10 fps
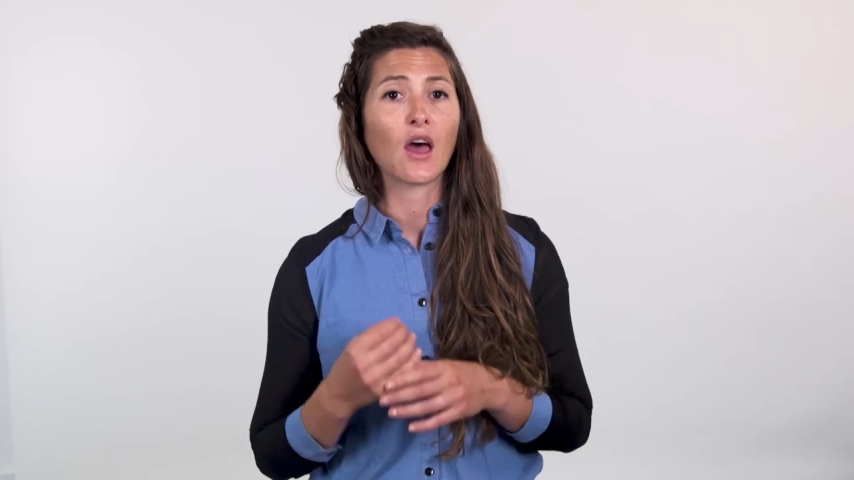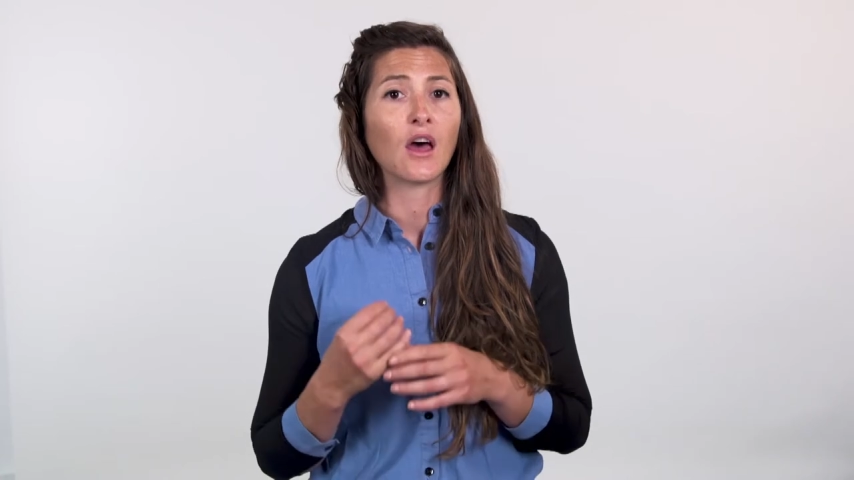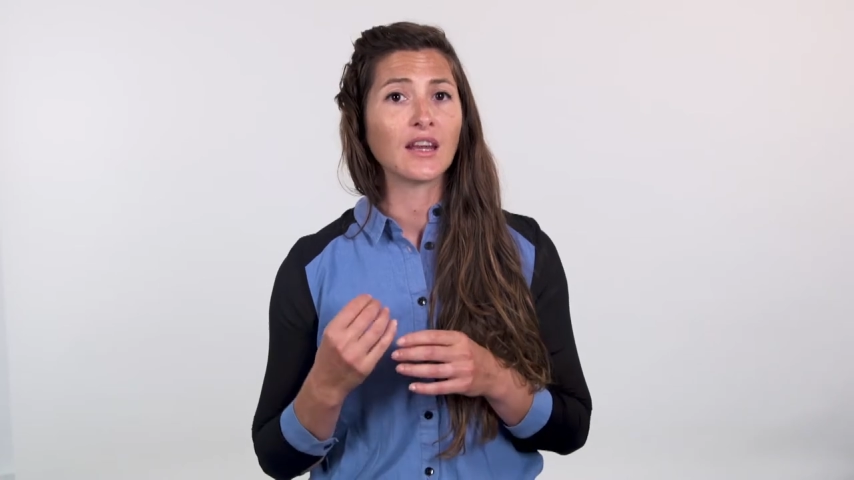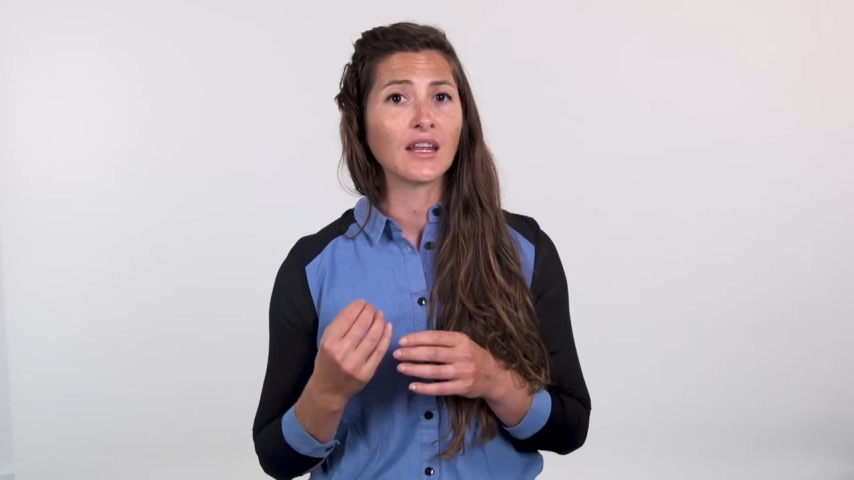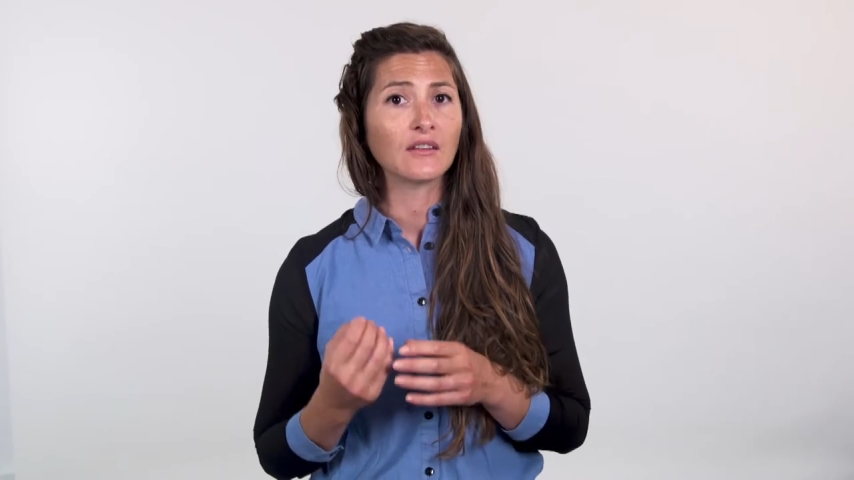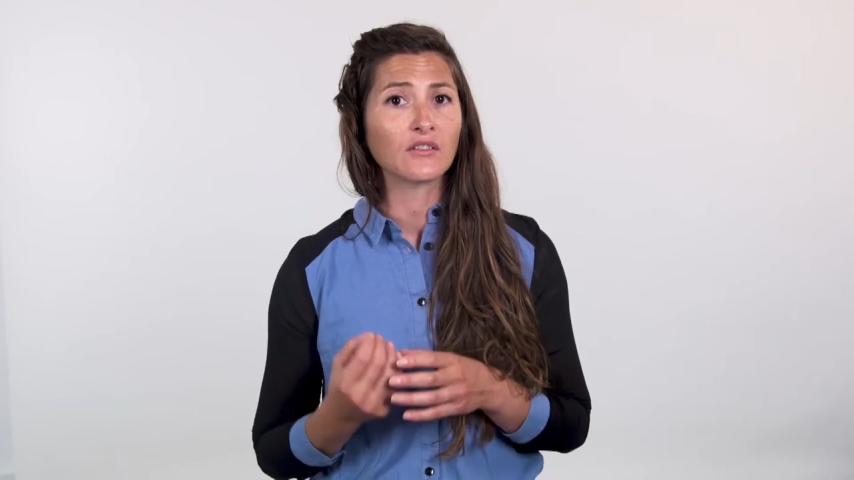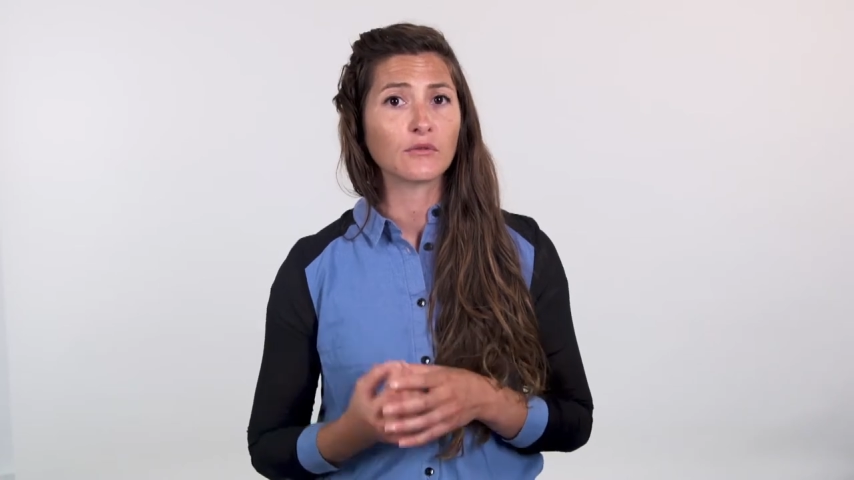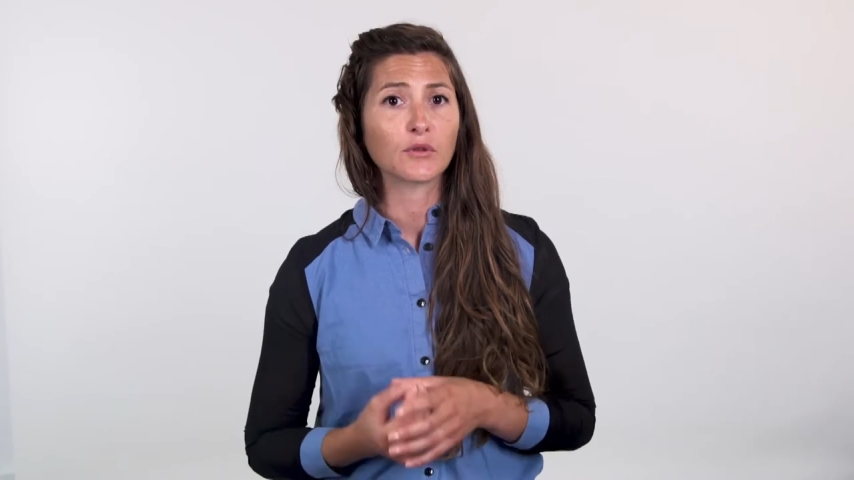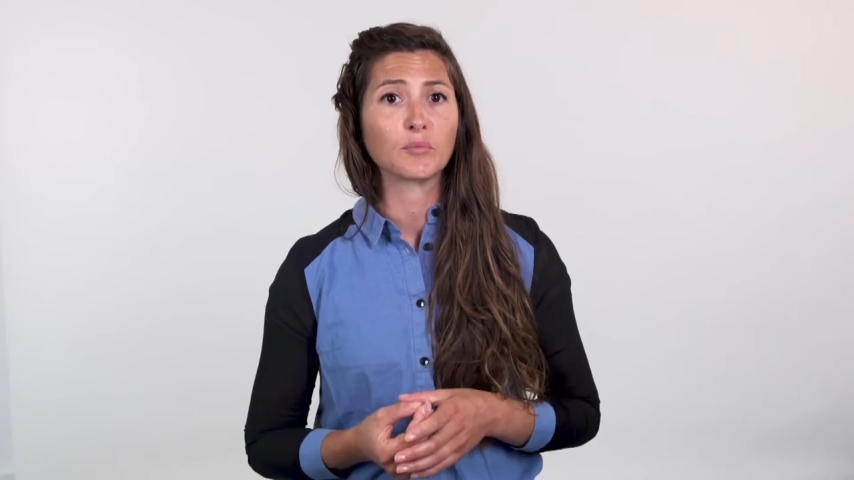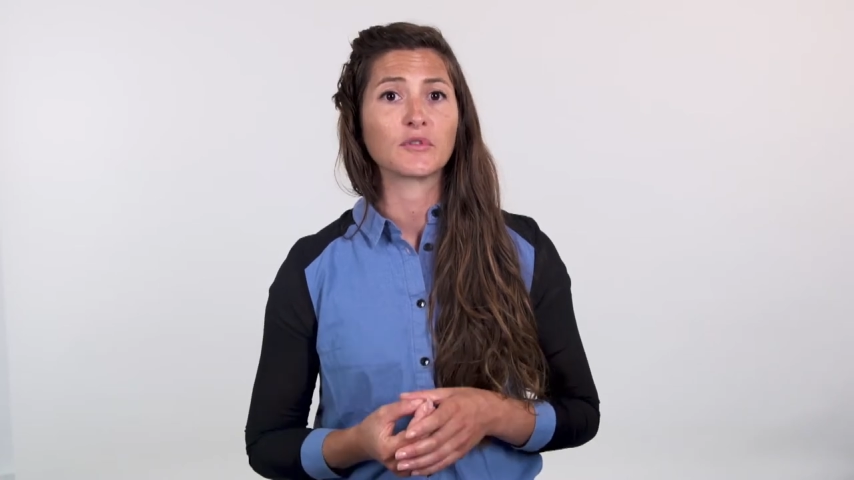
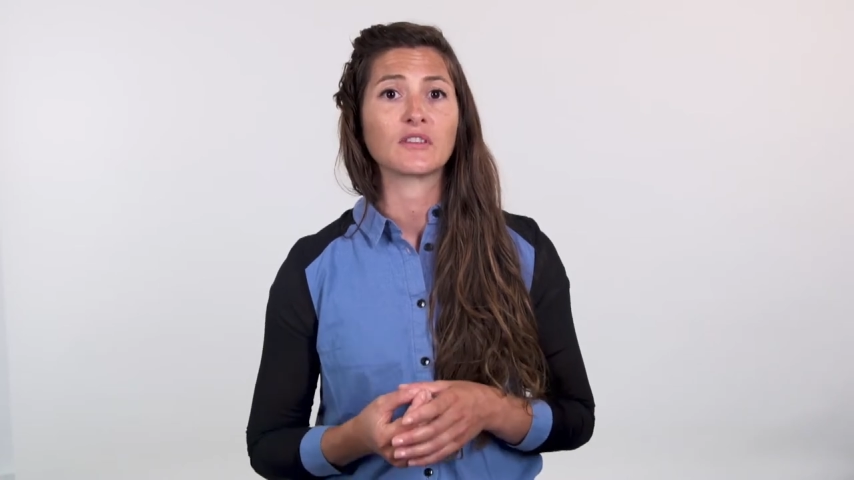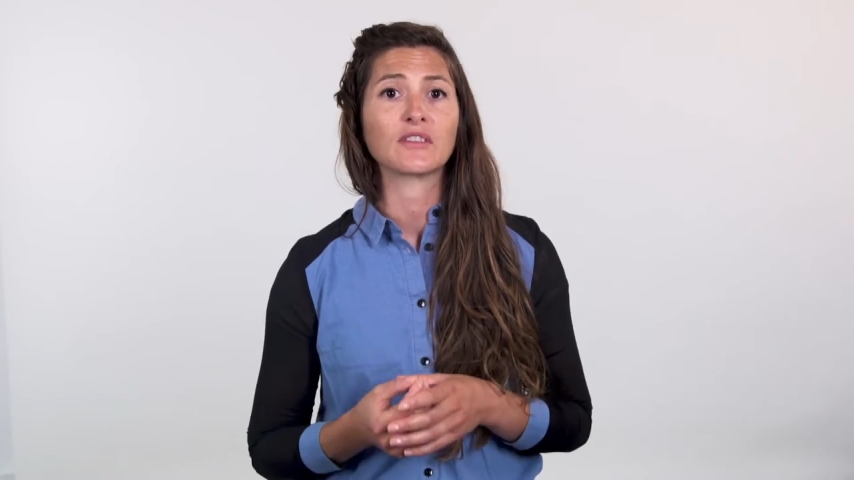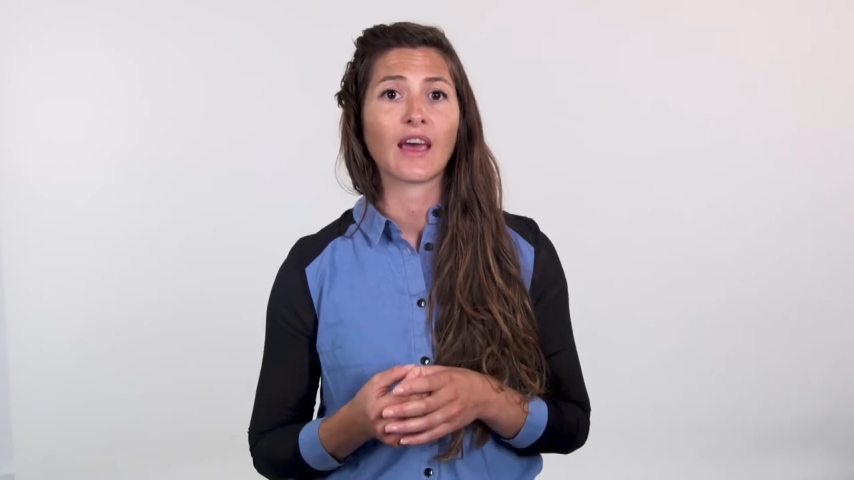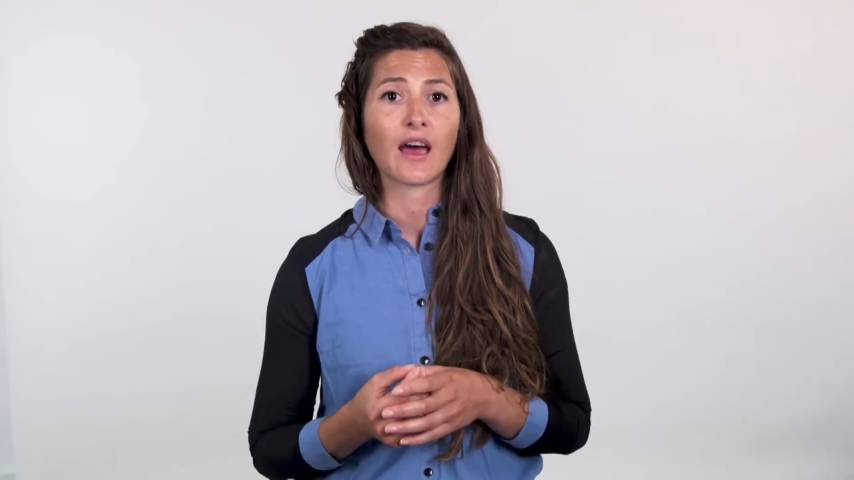uninterrupted